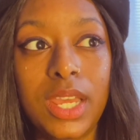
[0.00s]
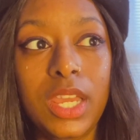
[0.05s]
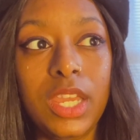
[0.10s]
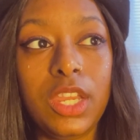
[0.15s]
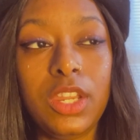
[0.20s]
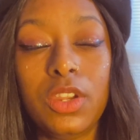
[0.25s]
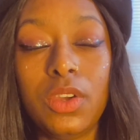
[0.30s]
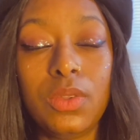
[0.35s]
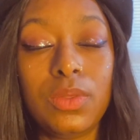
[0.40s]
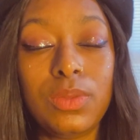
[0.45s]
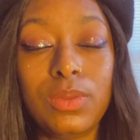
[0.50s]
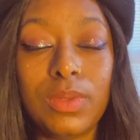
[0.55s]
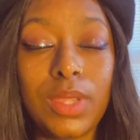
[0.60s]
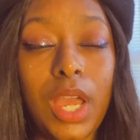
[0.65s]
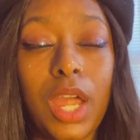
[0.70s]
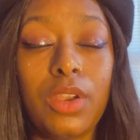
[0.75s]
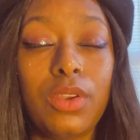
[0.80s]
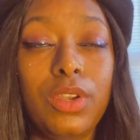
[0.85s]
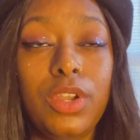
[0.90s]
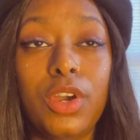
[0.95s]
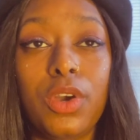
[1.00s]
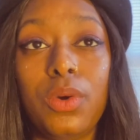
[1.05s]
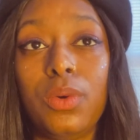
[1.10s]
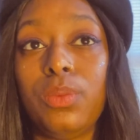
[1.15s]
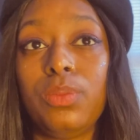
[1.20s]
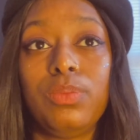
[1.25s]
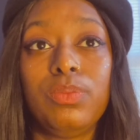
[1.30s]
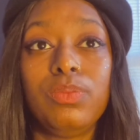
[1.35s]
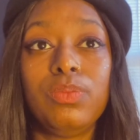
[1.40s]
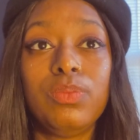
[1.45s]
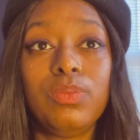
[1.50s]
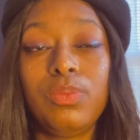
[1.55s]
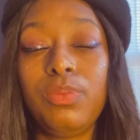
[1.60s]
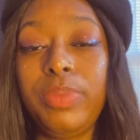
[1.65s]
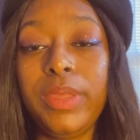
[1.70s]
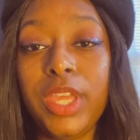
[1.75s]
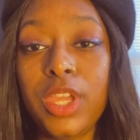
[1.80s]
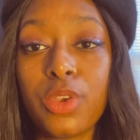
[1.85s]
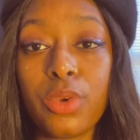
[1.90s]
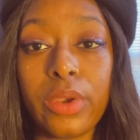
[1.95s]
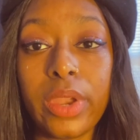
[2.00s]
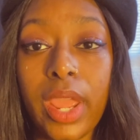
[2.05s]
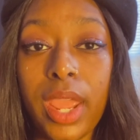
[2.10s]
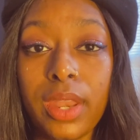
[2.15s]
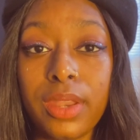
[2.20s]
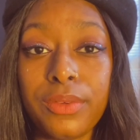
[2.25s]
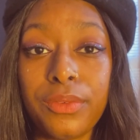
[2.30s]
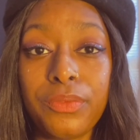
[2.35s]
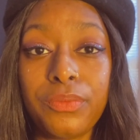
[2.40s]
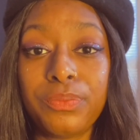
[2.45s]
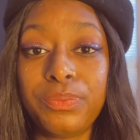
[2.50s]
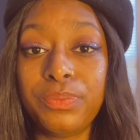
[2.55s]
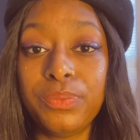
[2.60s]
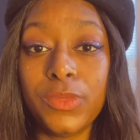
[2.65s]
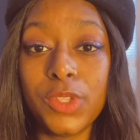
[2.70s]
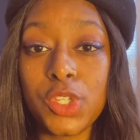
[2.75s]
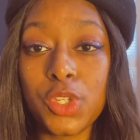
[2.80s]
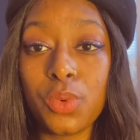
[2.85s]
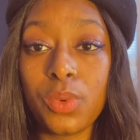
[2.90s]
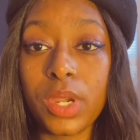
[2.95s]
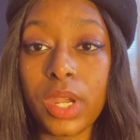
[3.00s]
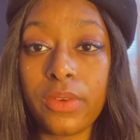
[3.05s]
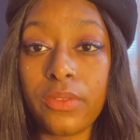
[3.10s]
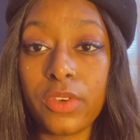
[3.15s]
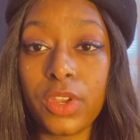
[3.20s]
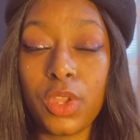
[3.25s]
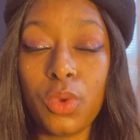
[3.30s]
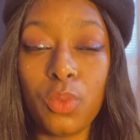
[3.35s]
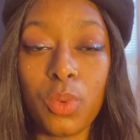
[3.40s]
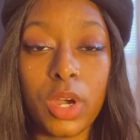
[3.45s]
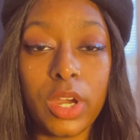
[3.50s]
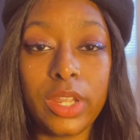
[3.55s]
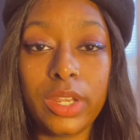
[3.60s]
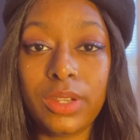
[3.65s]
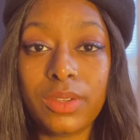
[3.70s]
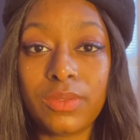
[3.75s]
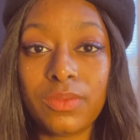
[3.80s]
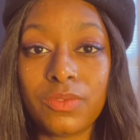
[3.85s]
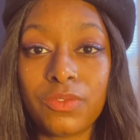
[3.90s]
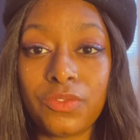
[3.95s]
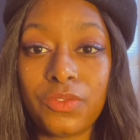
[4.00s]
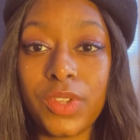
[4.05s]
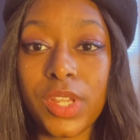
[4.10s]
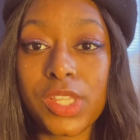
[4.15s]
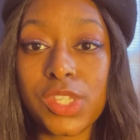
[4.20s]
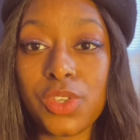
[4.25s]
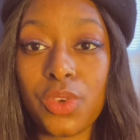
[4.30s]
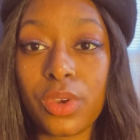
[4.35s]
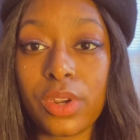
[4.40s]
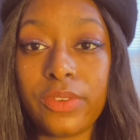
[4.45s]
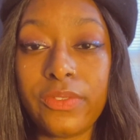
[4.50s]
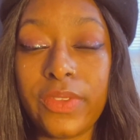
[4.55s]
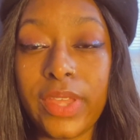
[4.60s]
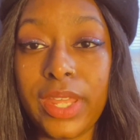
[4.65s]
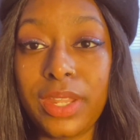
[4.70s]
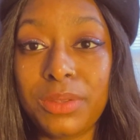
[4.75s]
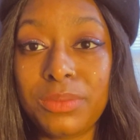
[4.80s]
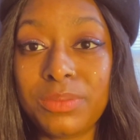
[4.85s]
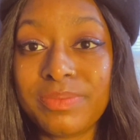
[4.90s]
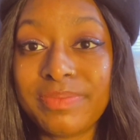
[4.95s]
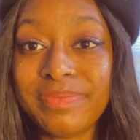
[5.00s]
You know, I don't know, be creative, do whatever you want. It's your event.